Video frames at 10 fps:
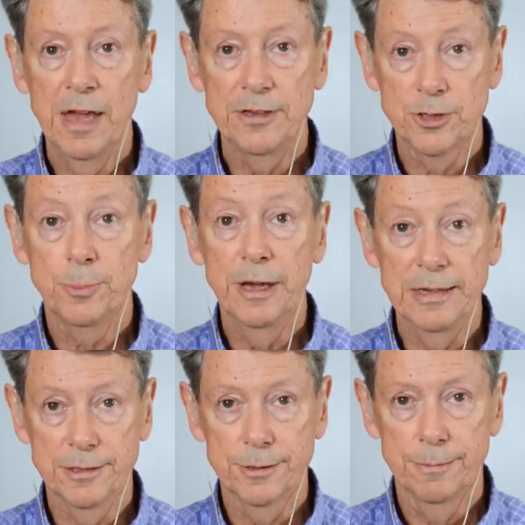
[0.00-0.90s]
that
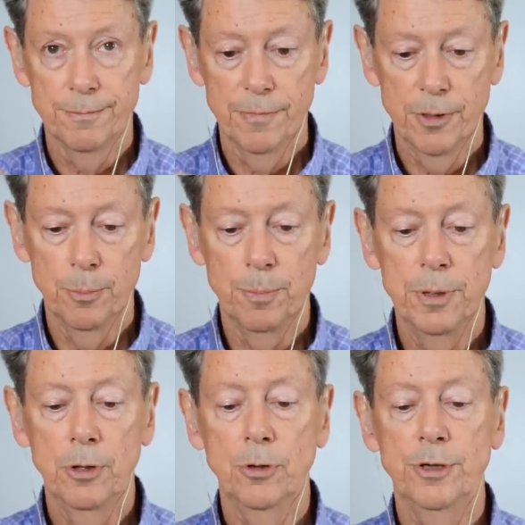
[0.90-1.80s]
space, the
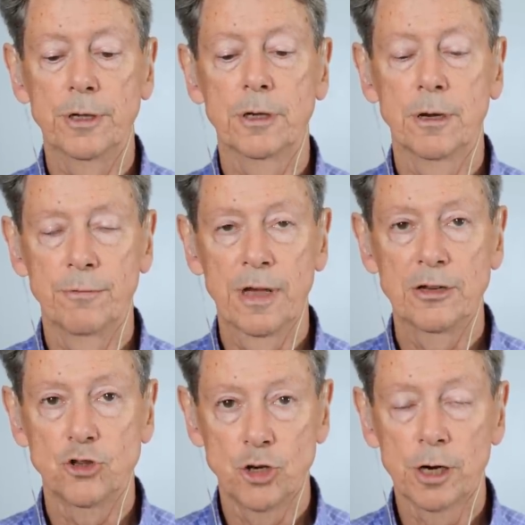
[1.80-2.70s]
building of
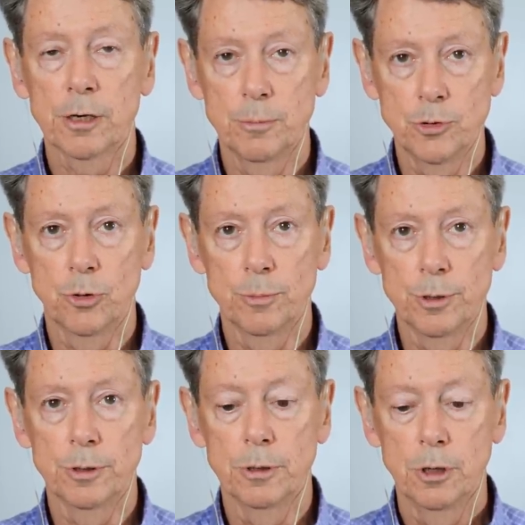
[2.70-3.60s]
that shock
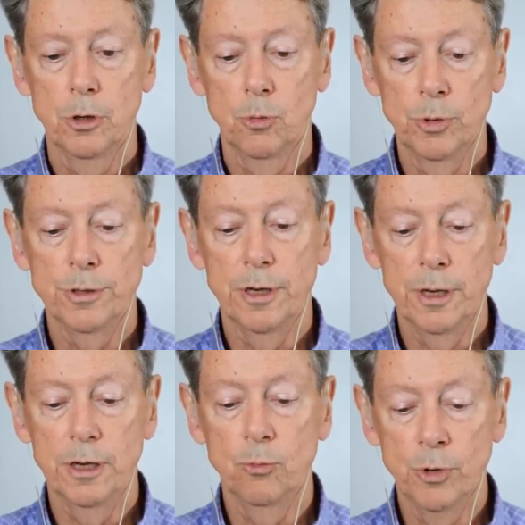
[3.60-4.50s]
absorber
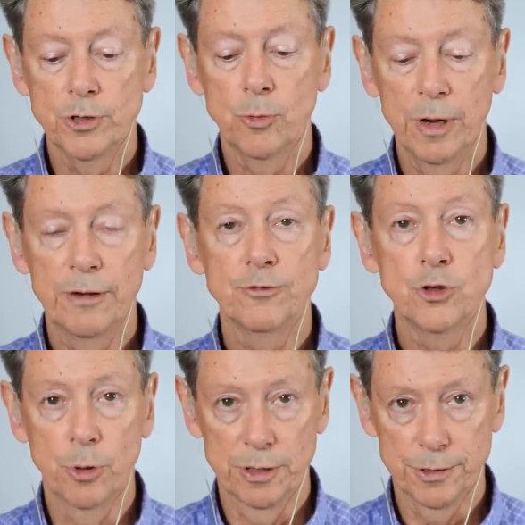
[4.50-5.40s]
in which we have
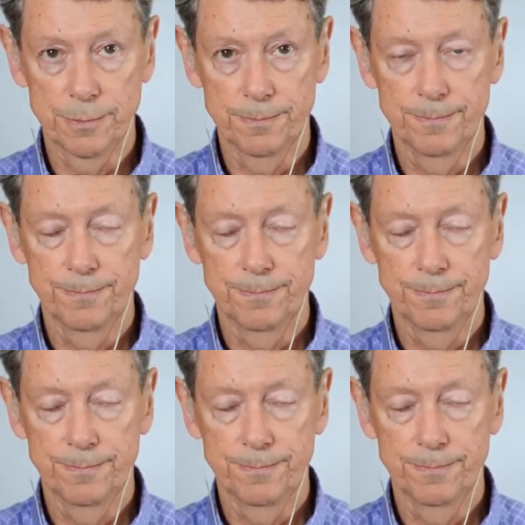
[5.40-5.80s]
choice.